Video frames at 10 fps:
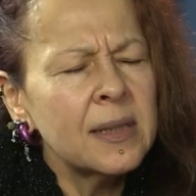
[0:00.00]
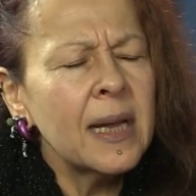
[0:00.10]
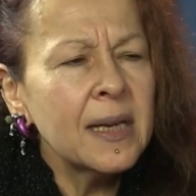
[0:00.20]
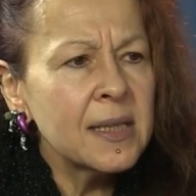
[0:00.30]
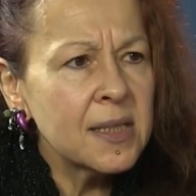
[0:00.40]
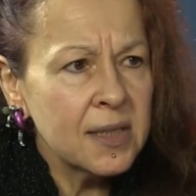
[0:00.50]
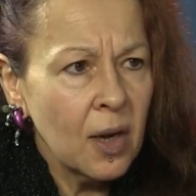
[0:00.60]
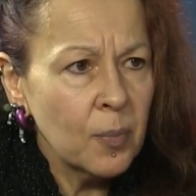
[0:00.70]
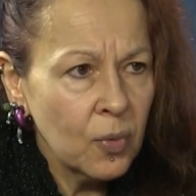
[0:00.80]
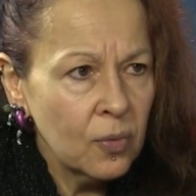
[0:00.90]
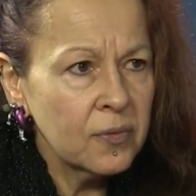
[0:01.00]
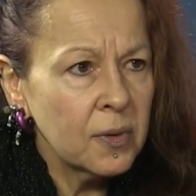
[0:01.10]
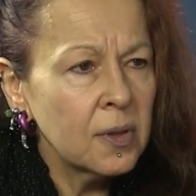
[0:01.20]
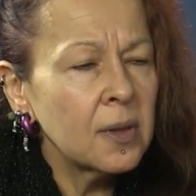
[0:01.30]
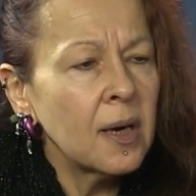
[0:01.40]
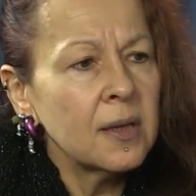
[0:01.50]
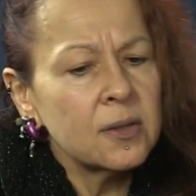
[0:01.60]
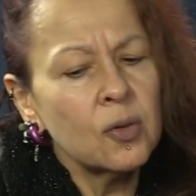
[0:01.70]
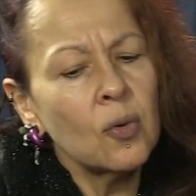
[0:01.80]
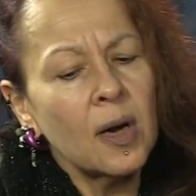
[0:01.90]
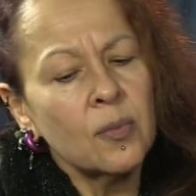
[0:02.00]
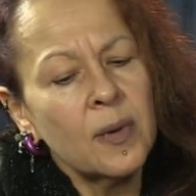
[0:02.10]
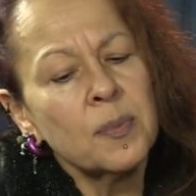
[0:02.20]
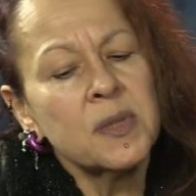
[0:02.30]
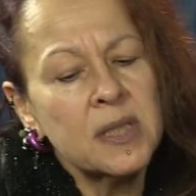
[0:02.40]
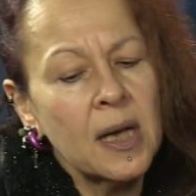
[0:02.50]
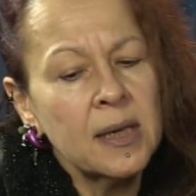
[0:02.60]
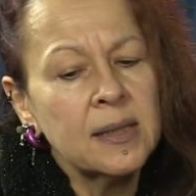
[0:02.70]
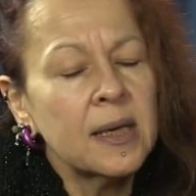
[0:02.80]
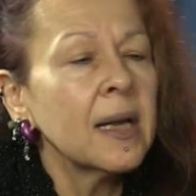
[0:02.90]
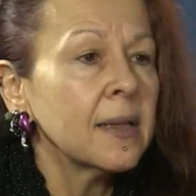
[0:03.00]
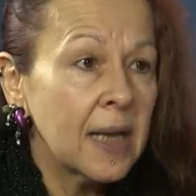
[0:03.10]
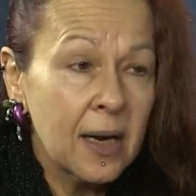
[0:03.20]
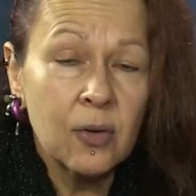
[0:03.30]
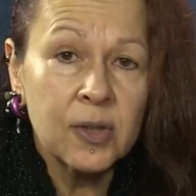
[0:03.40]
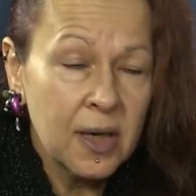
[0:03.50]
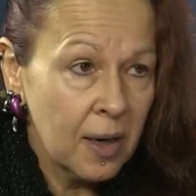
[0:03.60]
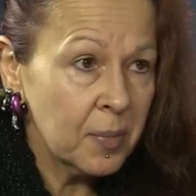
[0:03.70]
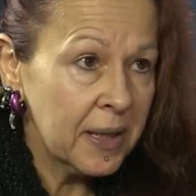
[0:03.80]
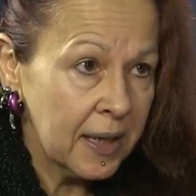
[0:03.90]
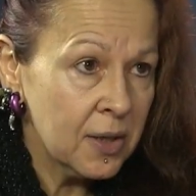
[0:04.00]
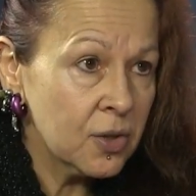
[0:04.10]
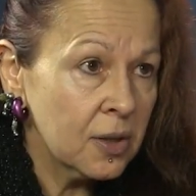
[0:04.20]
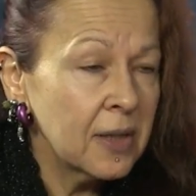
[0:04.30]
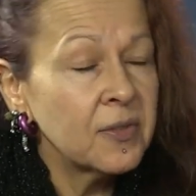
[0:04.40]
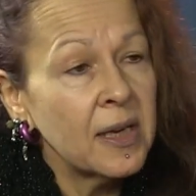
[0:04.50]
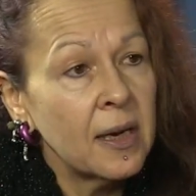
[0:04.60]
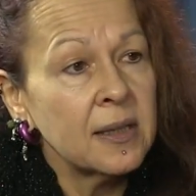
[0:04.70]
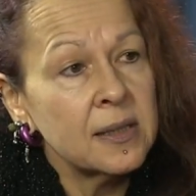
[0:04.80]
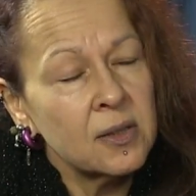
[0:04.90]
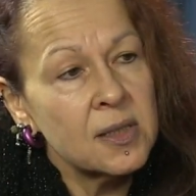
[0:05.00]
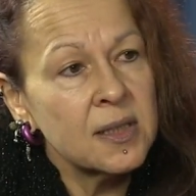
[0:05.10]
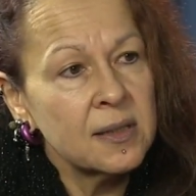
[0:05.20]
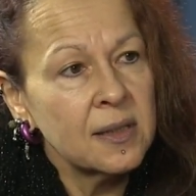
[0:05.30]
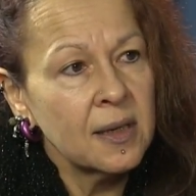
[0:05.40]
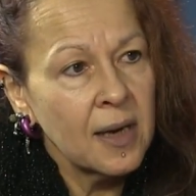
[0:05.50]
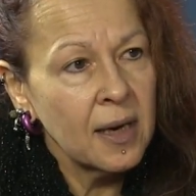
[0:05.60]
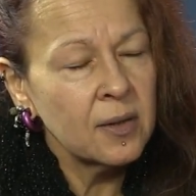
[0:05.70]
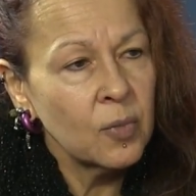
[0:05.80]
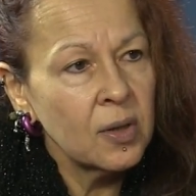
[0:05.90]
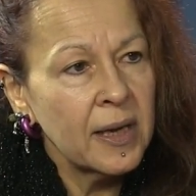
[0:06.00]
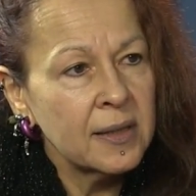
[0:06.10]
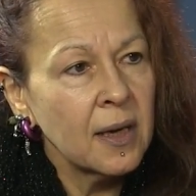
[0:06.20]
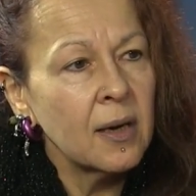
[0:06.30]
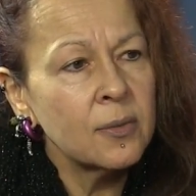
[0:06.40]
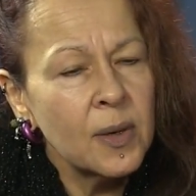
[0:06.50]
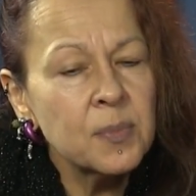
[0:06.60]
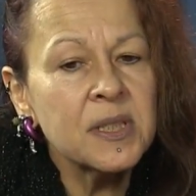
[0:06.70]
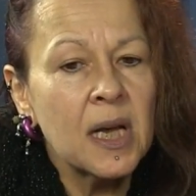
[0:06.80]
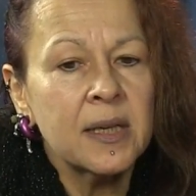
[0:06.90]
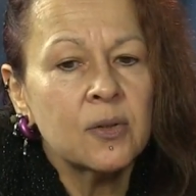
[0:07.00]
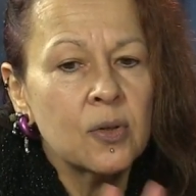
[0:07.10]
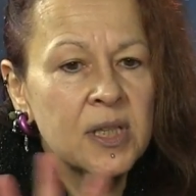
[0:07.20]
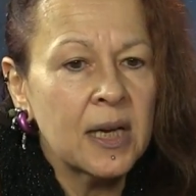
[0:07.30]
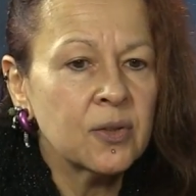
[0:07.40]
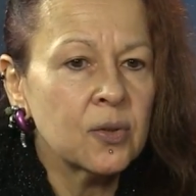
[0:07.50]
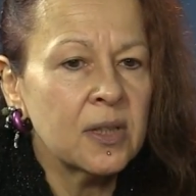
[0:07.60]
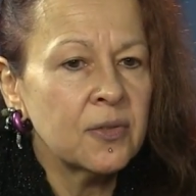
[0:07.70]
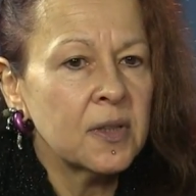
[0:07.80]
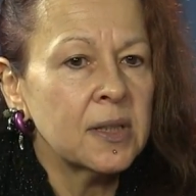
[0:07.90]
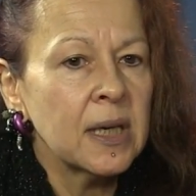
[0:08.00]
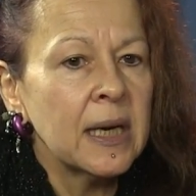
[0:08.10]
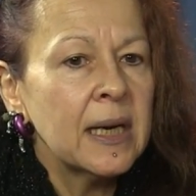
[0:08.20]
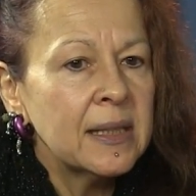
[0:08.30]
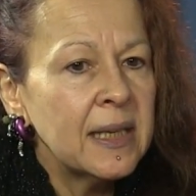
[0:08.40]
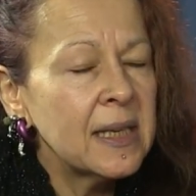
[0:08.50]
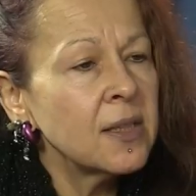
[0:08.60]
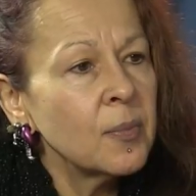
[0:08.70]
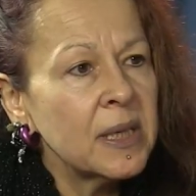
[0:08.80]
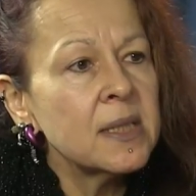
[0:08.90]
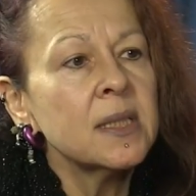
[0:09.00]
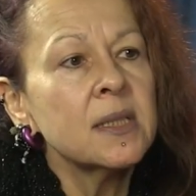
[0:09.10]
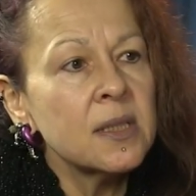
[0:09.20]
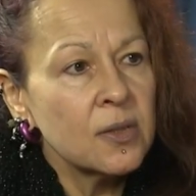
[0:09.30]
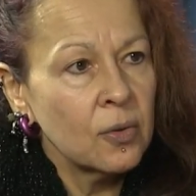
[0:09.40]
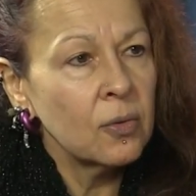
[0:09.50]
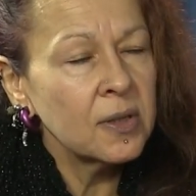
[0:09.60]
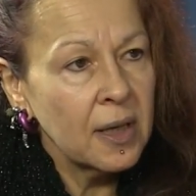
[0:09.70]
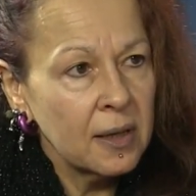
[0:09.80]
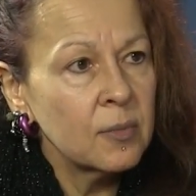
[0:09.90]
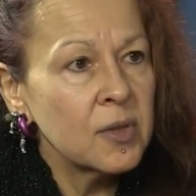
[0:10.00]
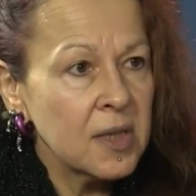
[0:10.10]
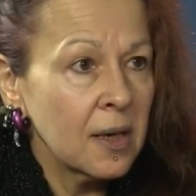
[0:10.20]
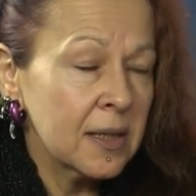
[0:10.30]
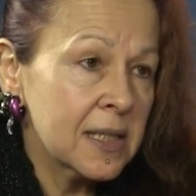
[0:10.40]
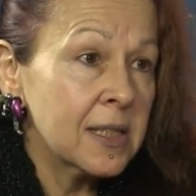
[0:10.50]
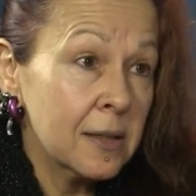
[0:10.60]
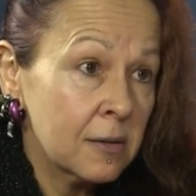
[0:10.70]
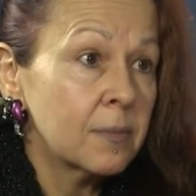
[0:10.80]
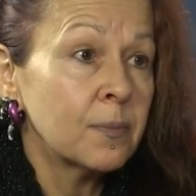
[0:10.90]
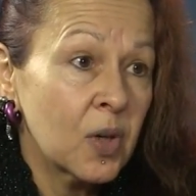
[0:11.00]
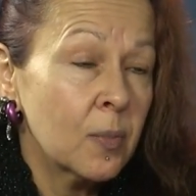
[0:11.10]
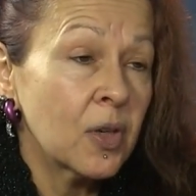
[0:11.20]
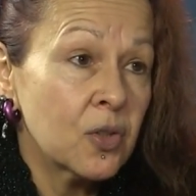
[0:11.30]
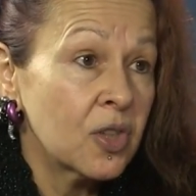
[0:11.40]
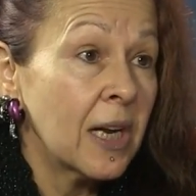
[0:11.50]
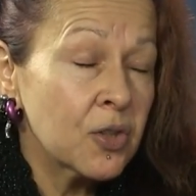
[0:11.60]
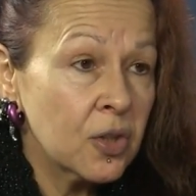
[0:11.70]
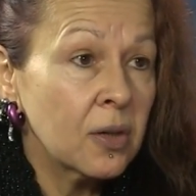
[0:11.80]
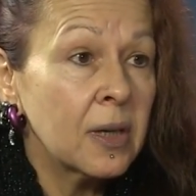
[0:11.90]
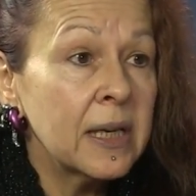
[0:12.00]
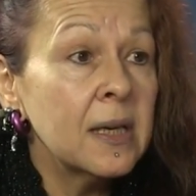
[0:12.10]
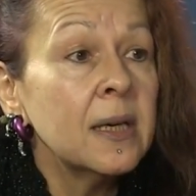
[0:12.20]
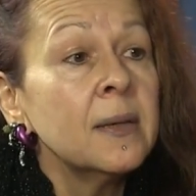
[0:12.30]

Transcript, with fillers: They can stop over mm -hmm. through our website. They can download an application if they are interested in an animal. And our website goes out to different databases, so all the animals are listed pretty much nationally.